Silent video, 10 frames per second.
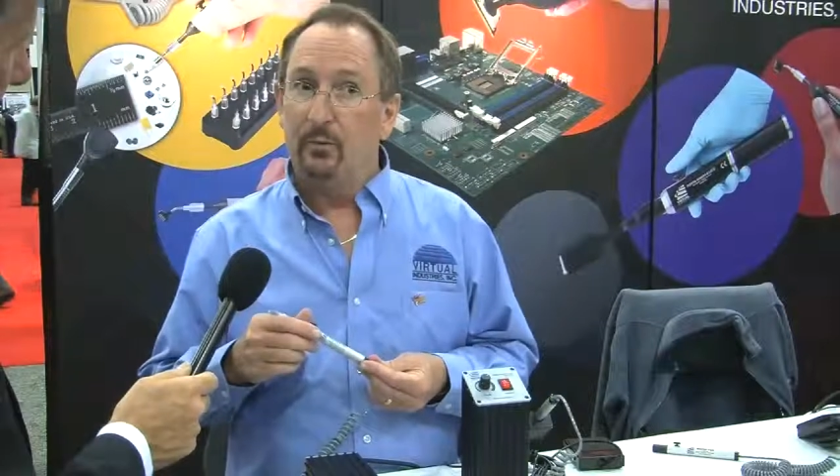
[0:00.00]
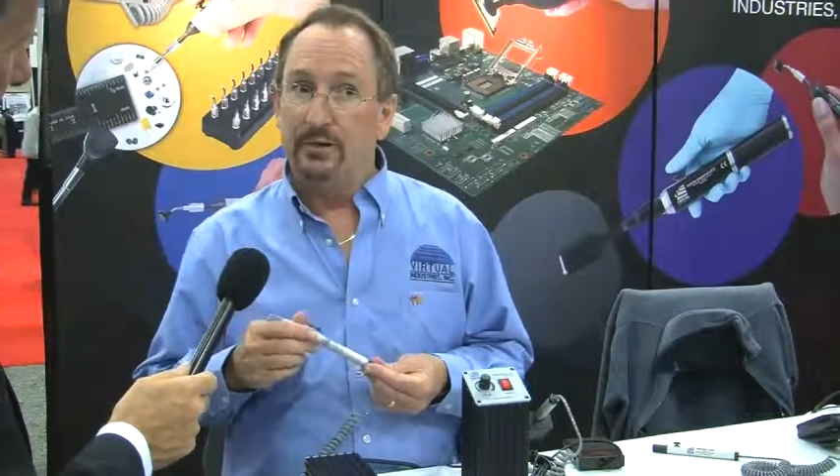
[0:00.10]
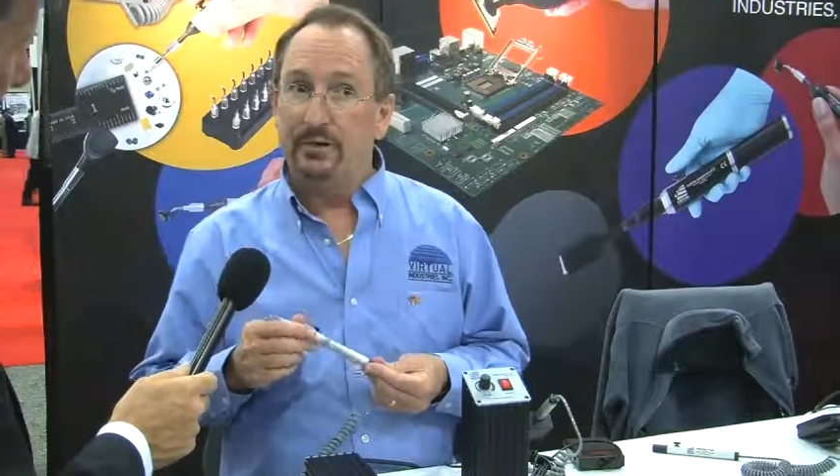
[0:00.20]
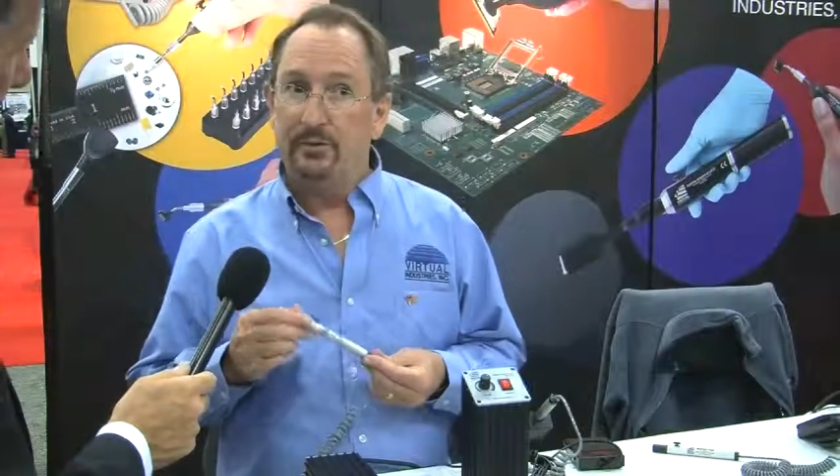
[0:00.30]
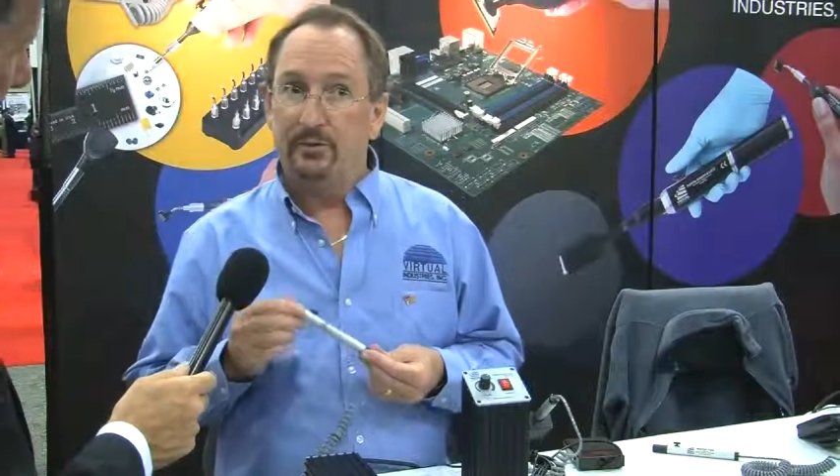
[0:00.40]

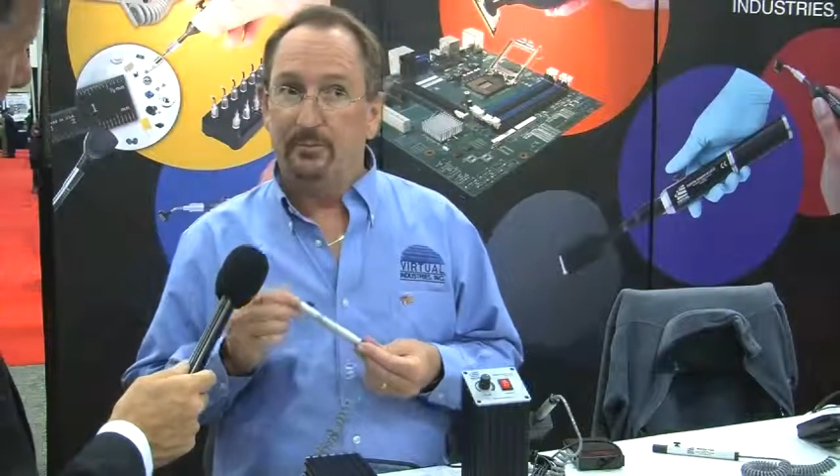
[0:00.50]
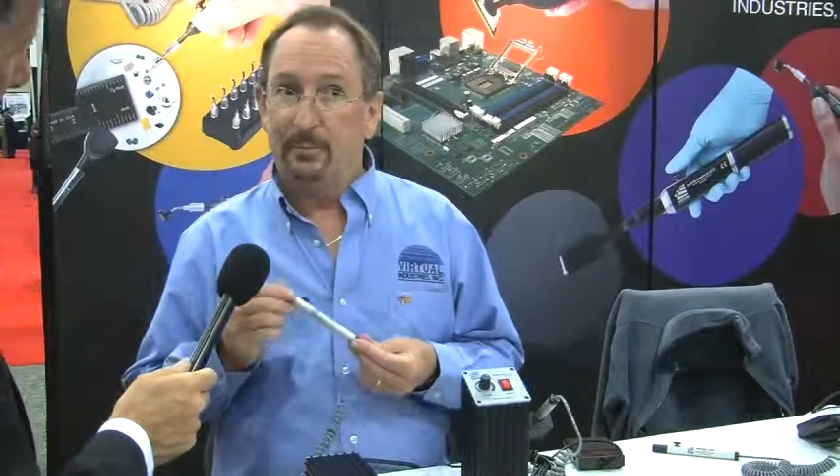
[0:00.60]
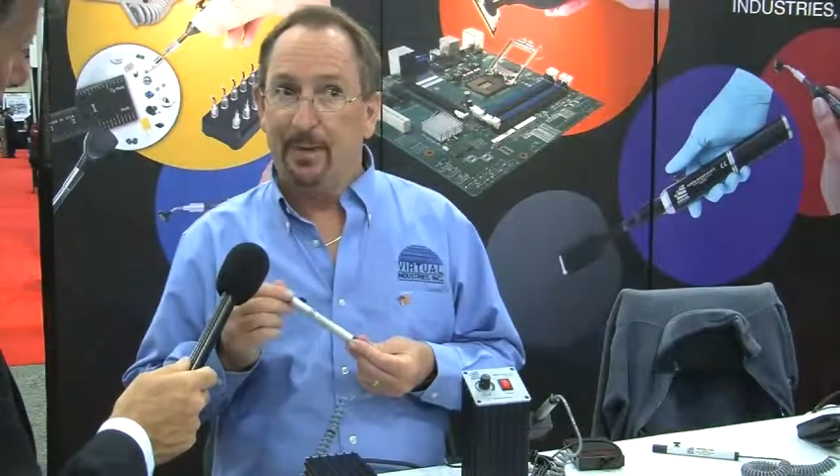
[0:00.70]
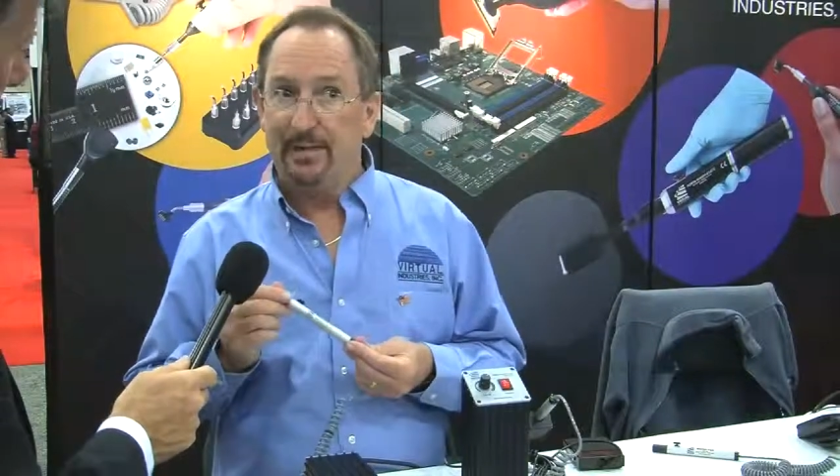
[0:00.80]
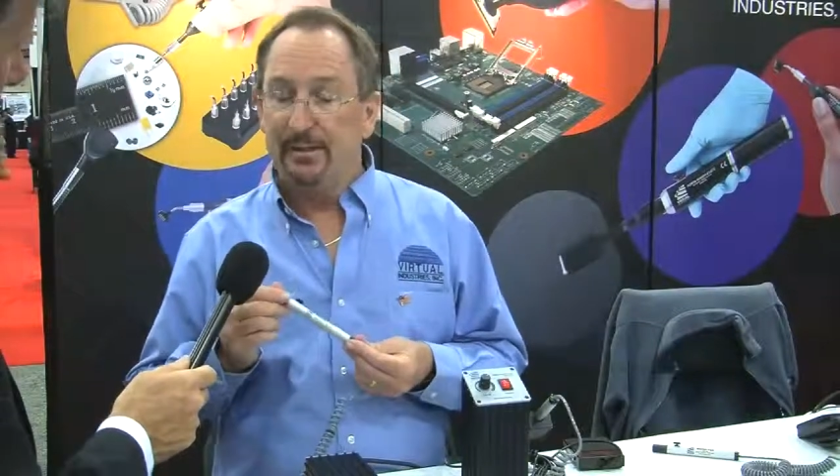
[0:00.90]
We
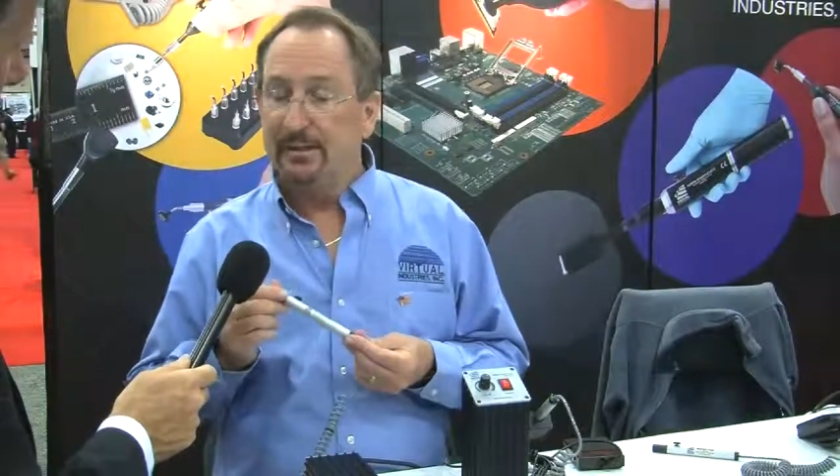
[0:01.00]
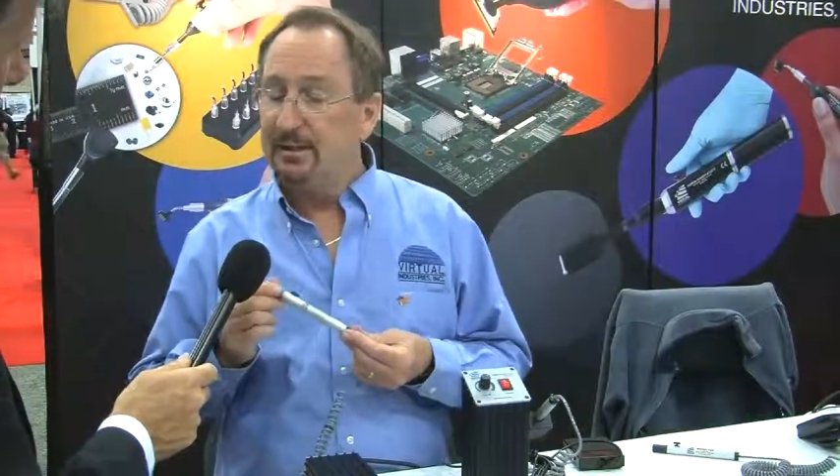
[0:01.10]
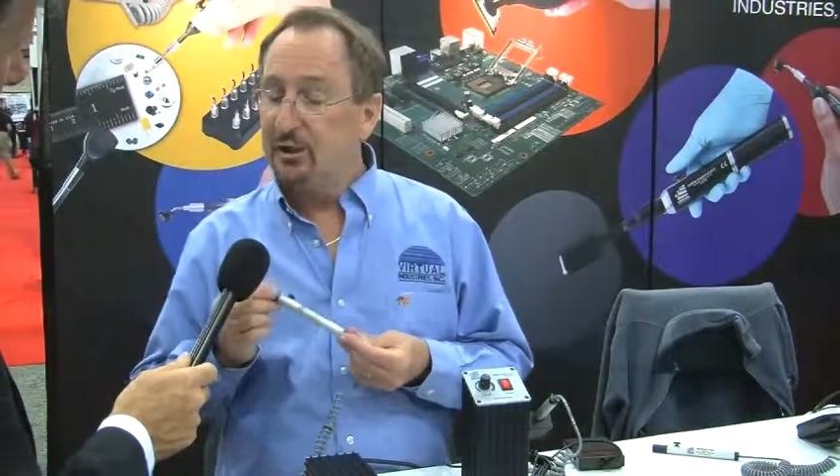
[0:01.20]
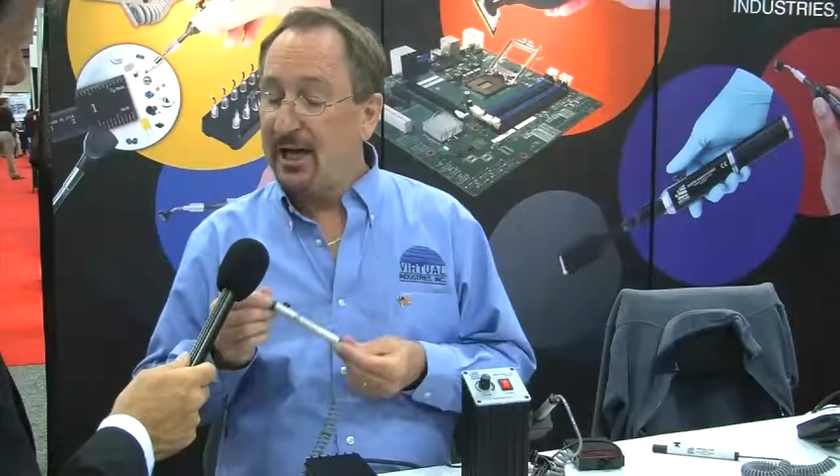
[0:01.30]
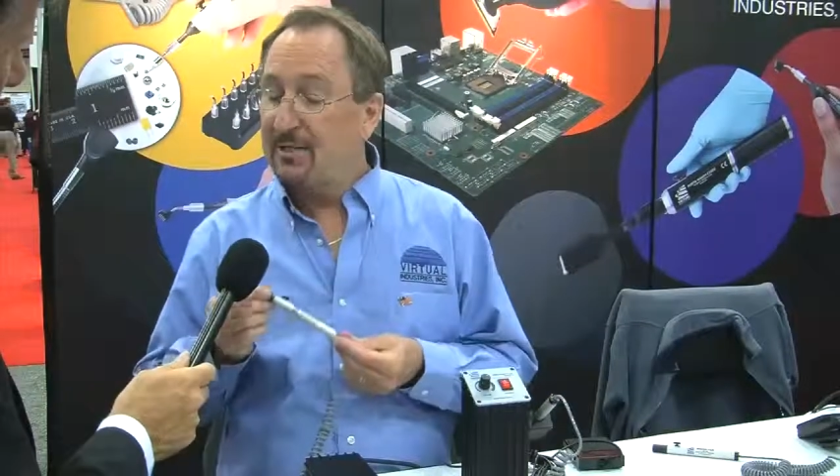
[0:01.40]
basically
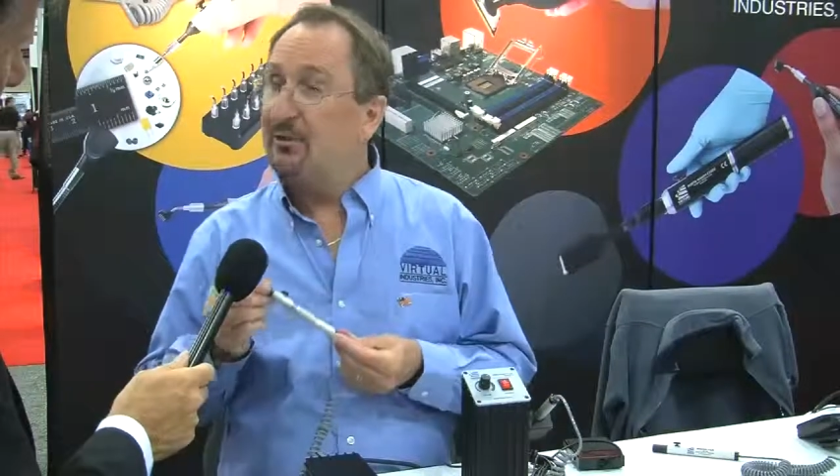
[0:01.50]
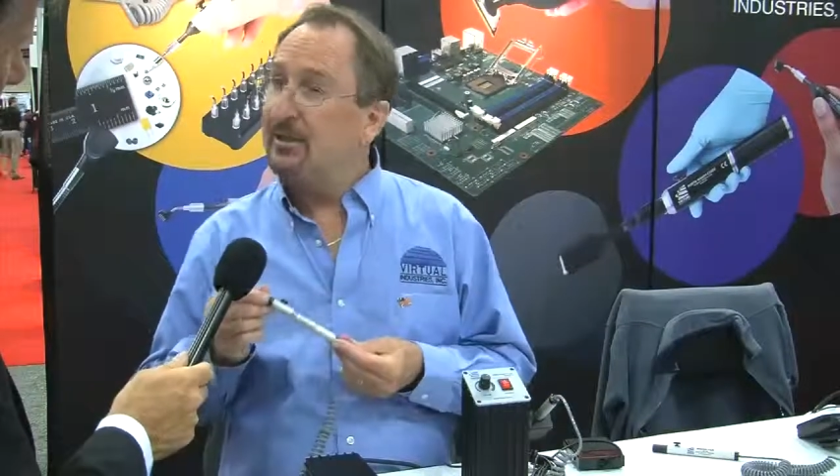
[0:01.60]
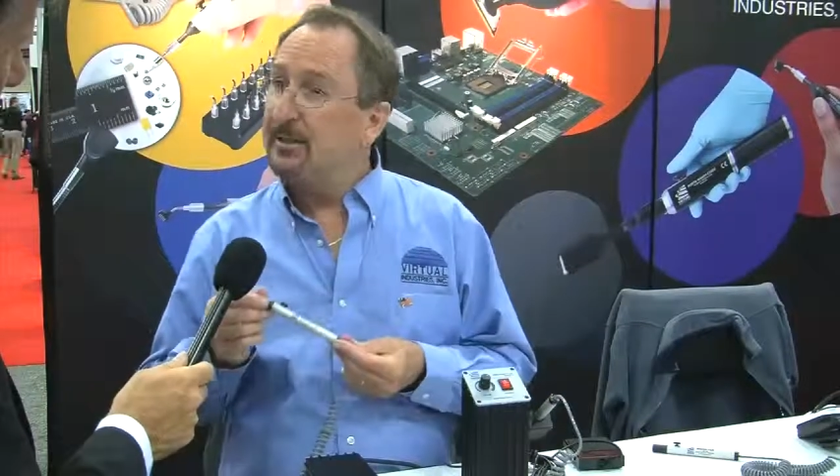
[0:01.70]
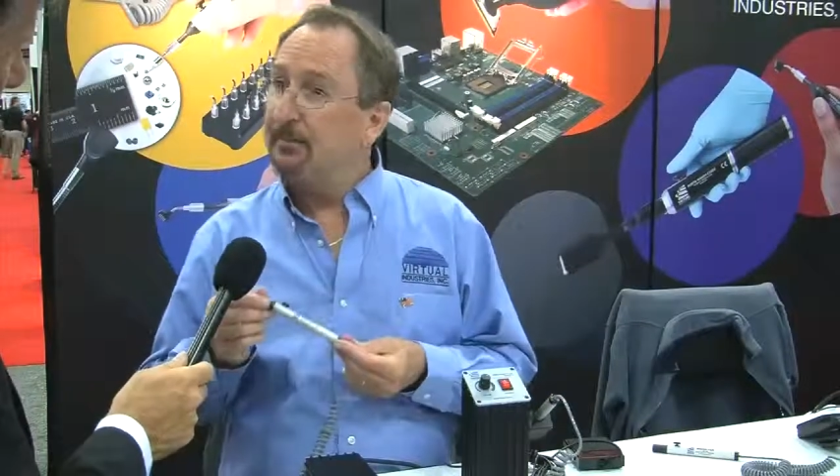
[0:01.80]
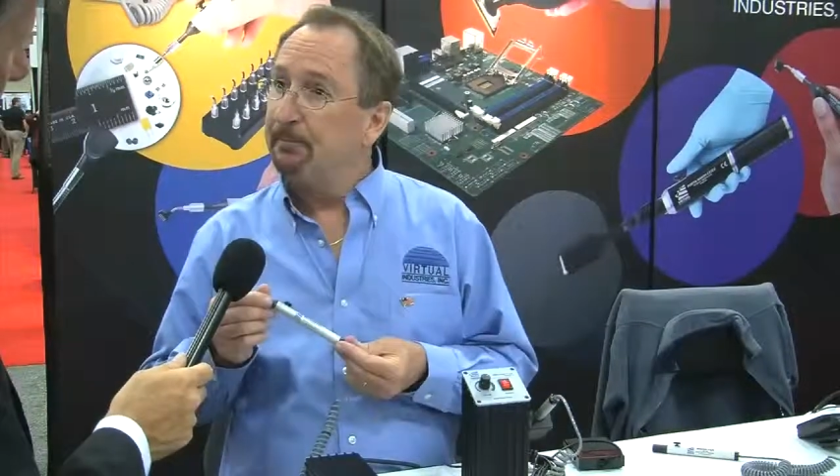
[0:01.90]
change the
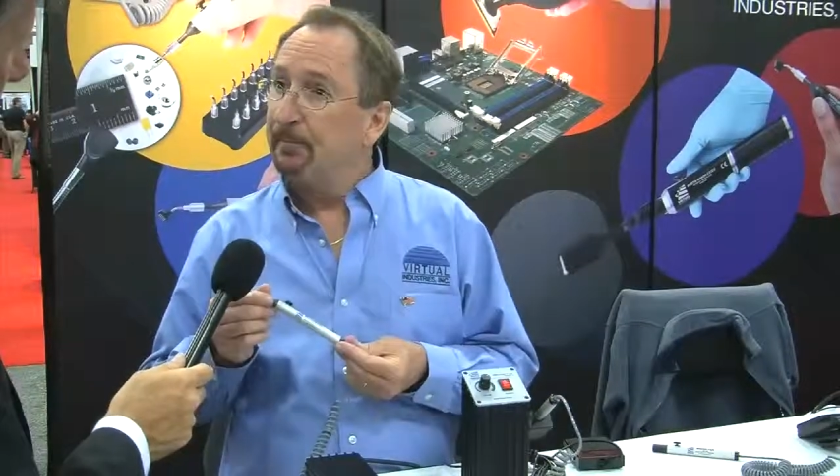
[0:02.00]
tip